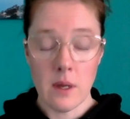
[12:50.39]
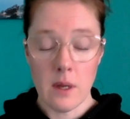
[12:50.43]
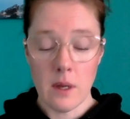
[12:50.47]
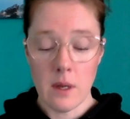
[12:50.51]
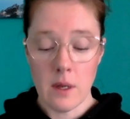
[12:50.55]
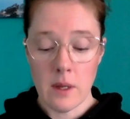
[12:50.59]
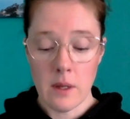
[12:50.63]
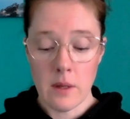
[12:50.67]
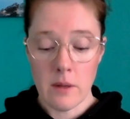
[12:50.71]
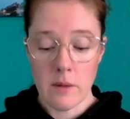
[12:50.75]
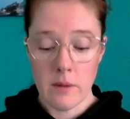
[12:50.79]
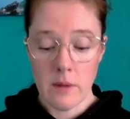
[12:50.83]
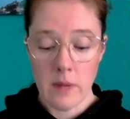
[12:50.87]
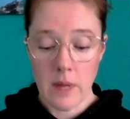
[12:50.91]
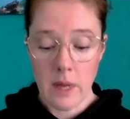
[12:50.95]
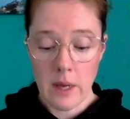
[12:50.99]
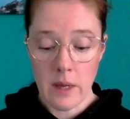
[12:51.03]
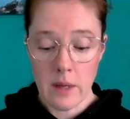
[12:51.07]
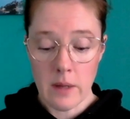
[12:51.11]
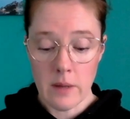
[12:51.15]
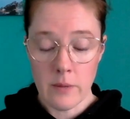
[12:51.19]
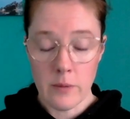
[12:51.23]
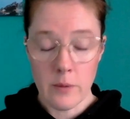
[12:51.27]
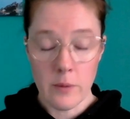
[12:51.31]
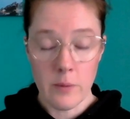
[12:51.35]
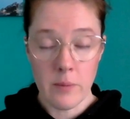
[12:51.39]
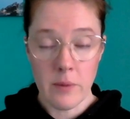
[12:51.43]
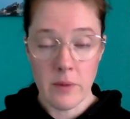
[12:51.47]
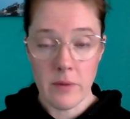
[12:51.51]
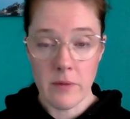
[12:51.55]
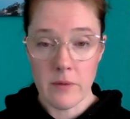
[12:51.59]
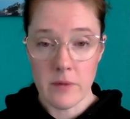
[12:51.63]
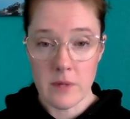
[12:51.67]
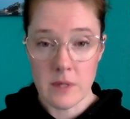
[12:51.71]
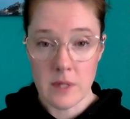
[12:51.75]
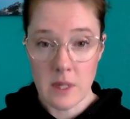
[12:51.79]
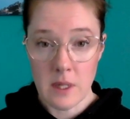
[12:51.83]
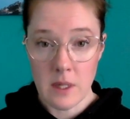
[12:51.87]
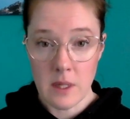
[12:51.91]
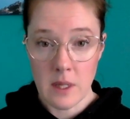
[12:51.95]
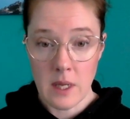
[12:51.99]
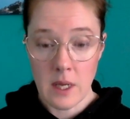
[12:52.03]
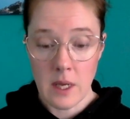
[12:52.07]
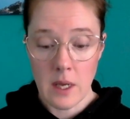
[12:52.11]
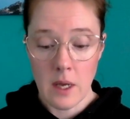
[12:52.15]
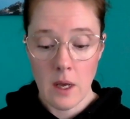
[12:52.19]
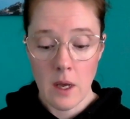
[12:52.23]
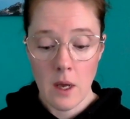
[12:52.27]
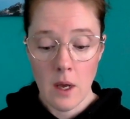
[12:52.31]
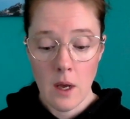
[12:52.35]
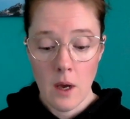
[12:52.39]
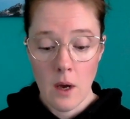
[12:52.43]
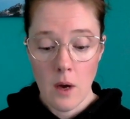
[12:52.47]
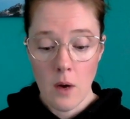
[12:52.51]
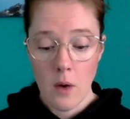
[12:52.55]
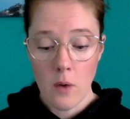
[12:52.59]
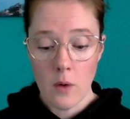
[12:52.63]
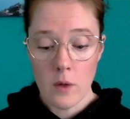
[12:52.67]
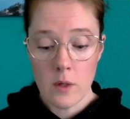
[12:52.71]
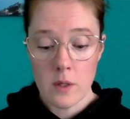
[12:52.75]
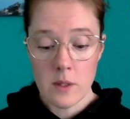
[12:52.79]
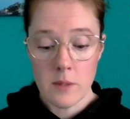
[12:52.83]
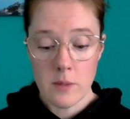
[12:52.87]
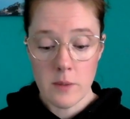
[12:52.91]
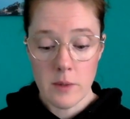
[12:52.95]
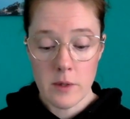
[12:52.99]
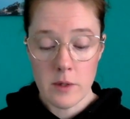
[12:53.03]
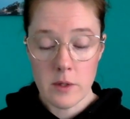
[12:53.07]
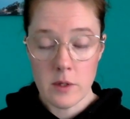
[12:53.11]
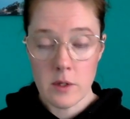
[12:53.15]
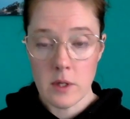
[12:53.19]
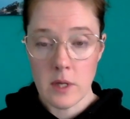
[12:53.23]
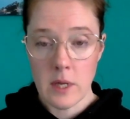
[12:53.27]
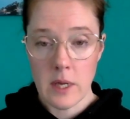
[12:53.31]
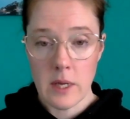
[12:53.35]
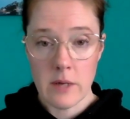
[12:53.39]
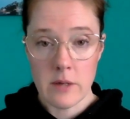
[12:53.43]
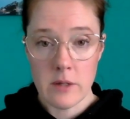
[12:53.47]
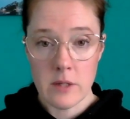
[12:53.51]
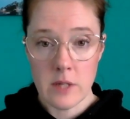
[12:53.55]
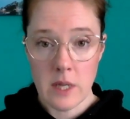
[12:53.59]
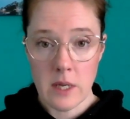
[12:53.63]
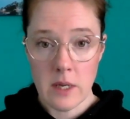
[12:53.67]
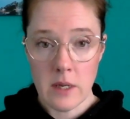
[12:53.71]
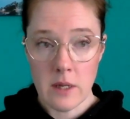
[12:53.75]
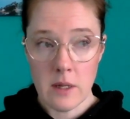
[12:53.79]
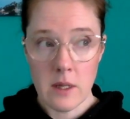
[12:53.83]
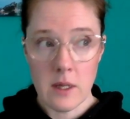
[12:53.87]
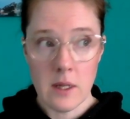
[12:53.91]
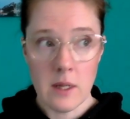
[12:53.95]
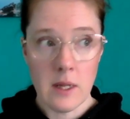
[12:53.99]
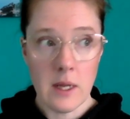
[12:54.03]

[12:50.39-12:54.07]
either that would be physically or spiritually, energetically.